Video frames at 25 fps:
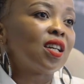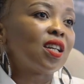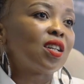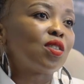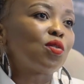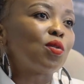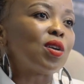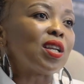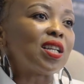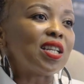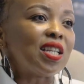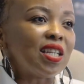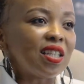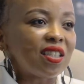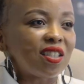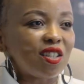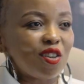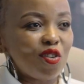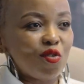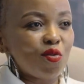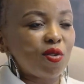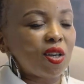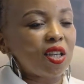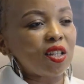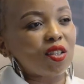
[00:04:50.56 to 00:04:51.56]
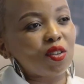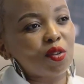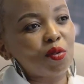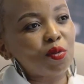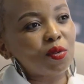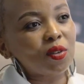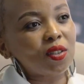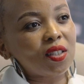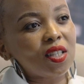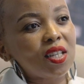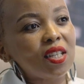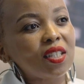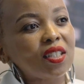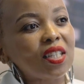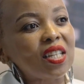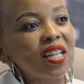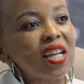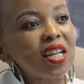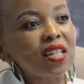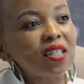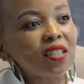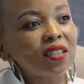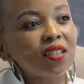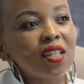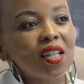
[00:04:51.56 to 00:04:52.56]
to at least look at those things and
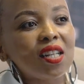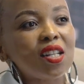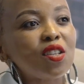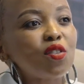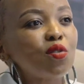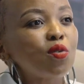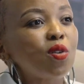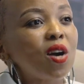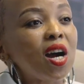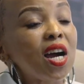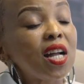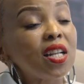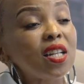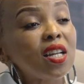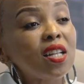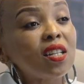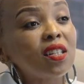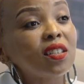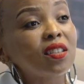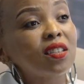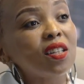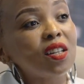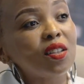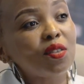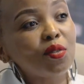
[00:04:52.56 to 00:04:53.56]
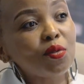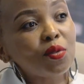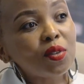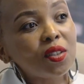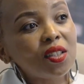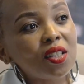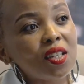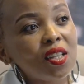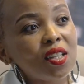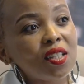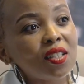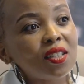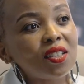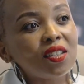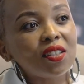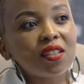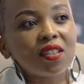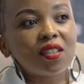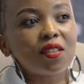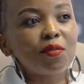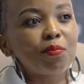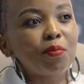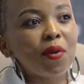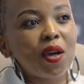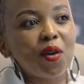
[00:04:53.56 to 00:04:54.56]
understand. And you can't understand those things
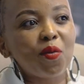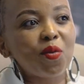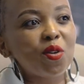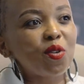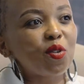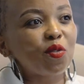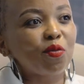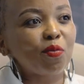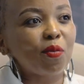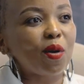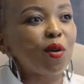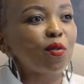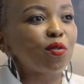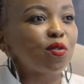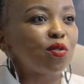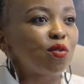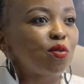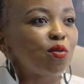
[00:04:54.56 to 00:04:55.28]
just by word of mouth.